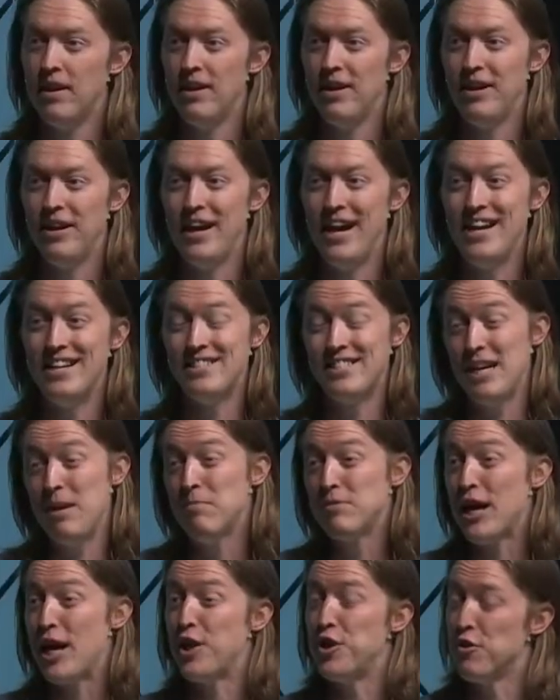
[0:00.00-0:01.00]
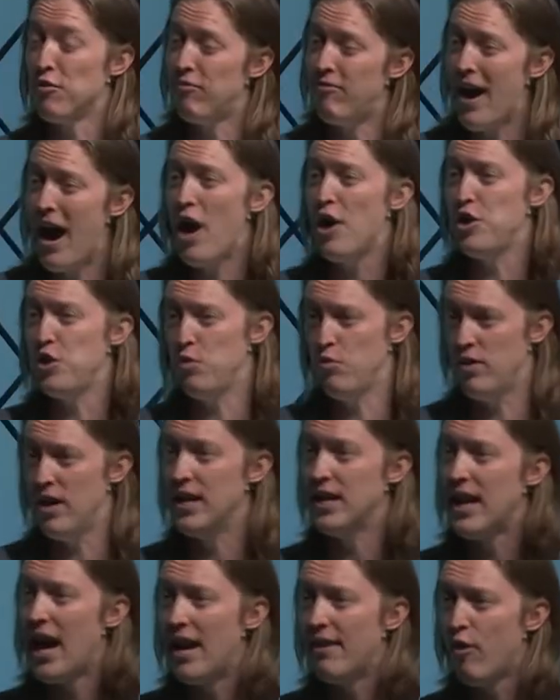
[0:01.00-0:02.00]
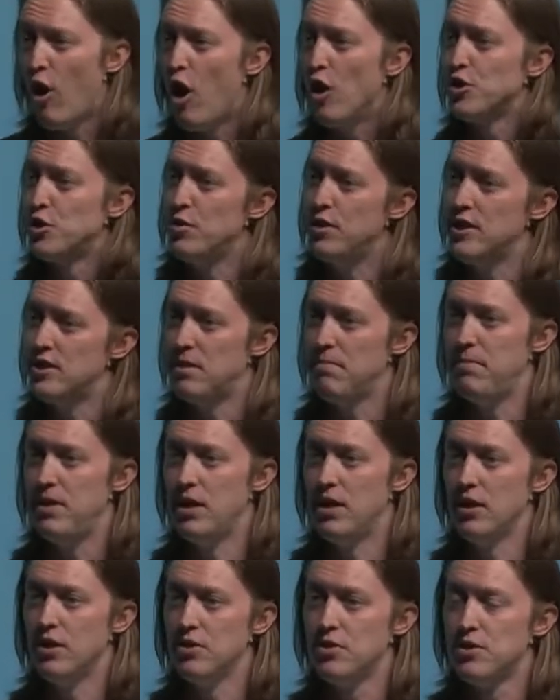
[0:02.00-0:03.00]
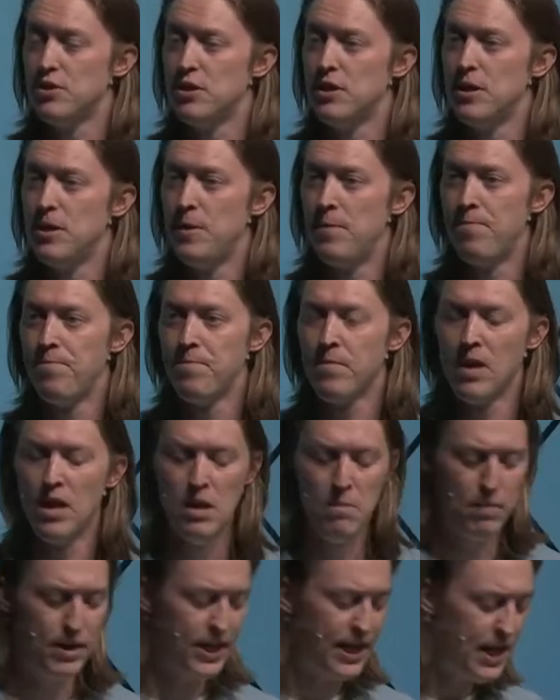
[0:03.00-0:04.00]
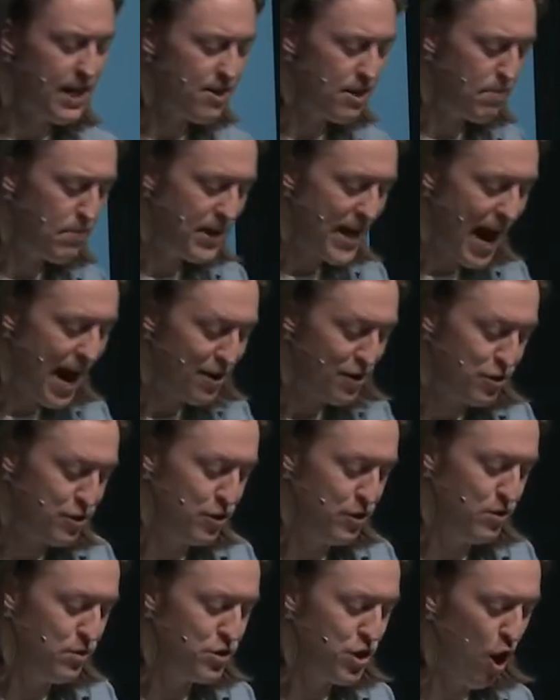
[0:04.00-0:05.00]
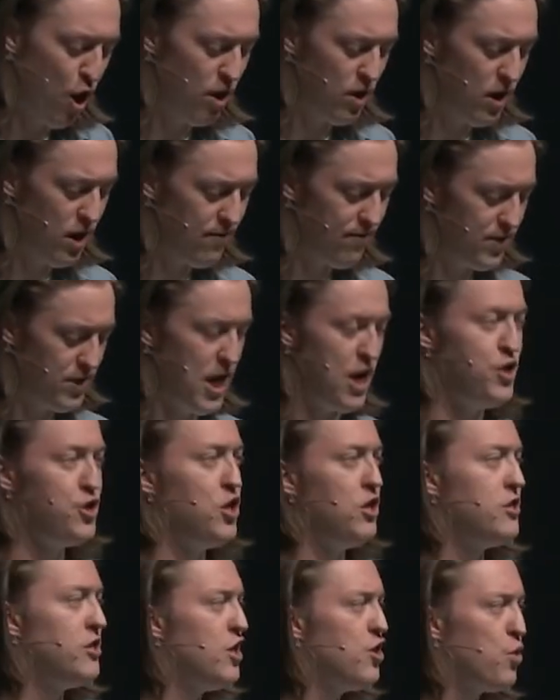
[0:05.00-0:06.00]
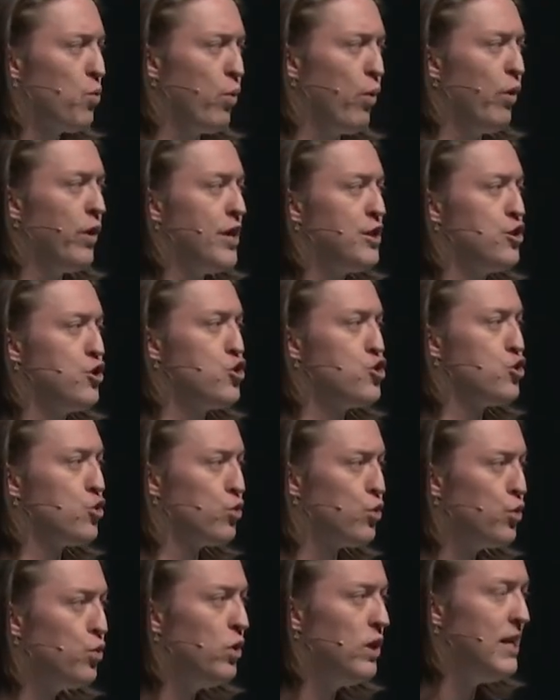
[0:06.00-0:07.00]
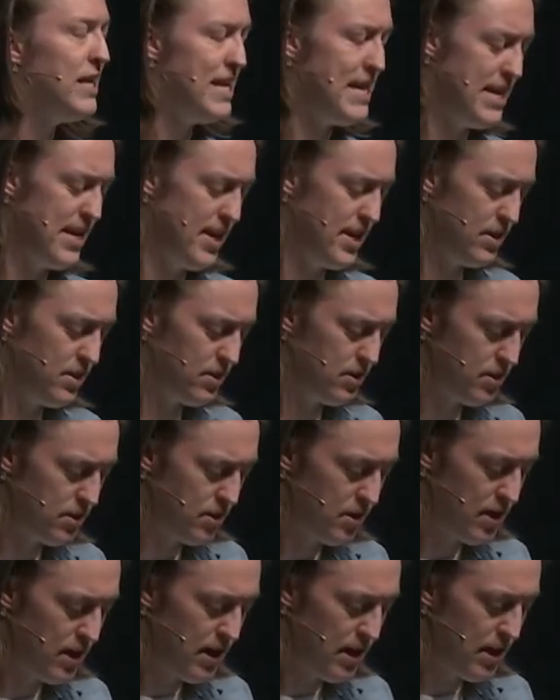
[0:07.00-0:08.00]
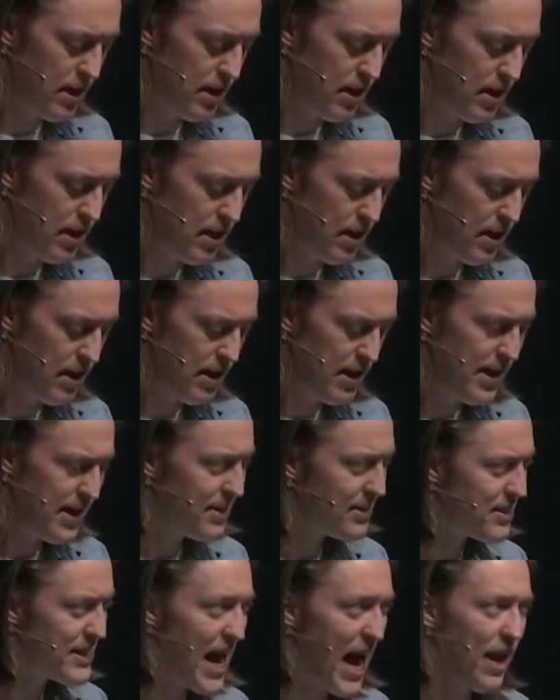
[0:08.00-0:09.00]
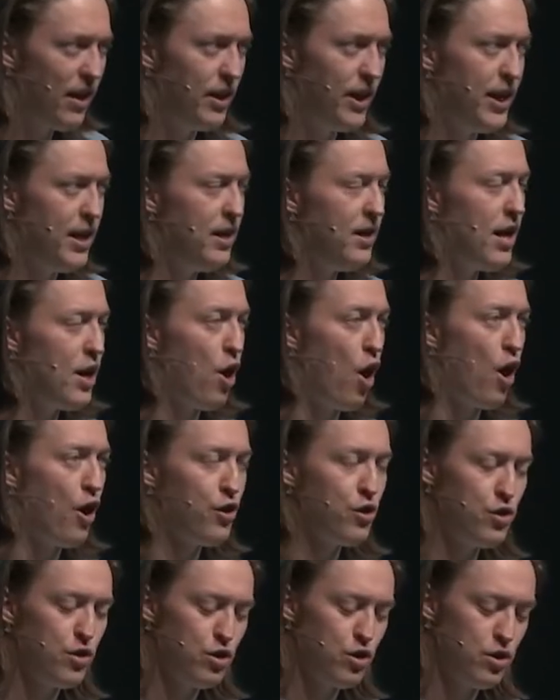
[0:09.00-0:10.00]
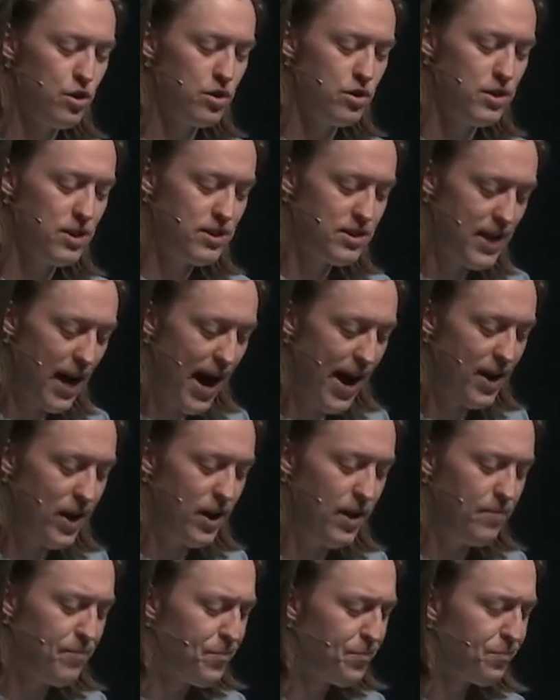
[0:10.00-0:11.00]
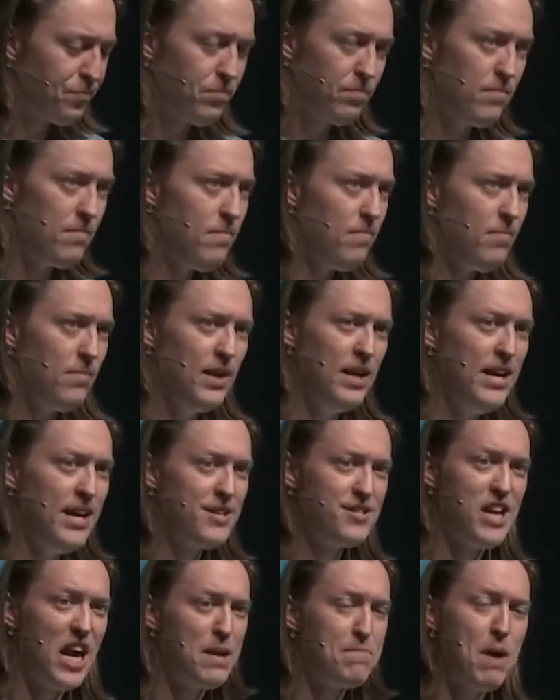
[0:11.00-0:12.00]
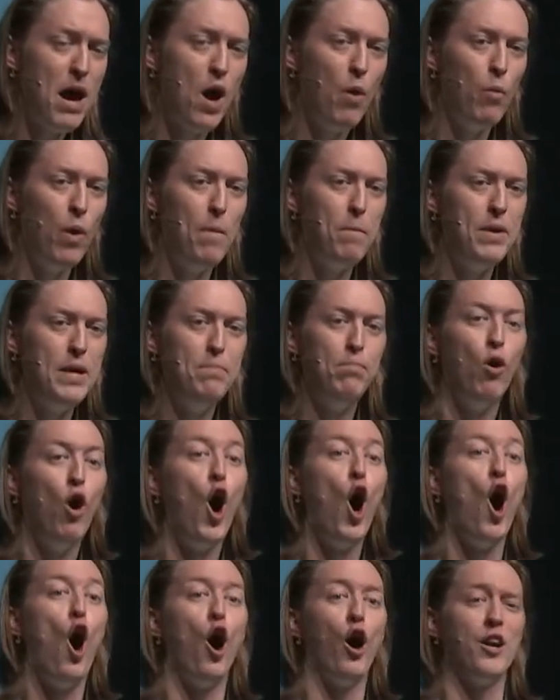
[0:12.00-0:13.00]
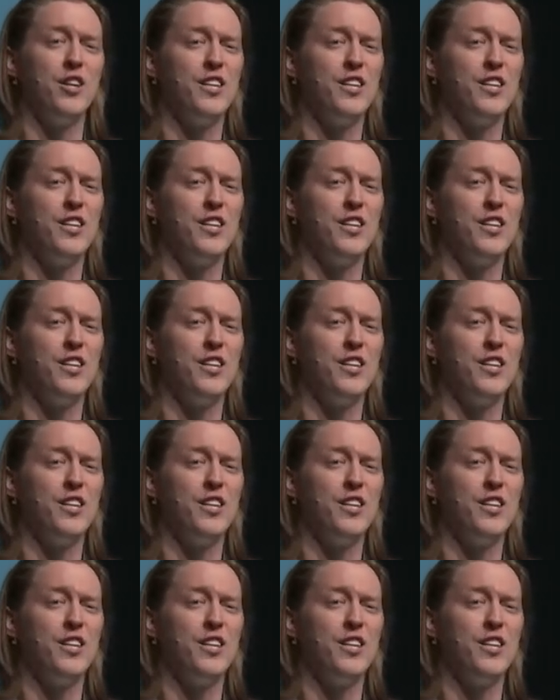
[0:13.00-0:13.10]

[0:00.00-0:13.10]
it seems like your value then kind of also disappears. But again, the Beatitudes are an invitation to see the world as it truly is. And sadly, in our society, it's not about what people are, it's not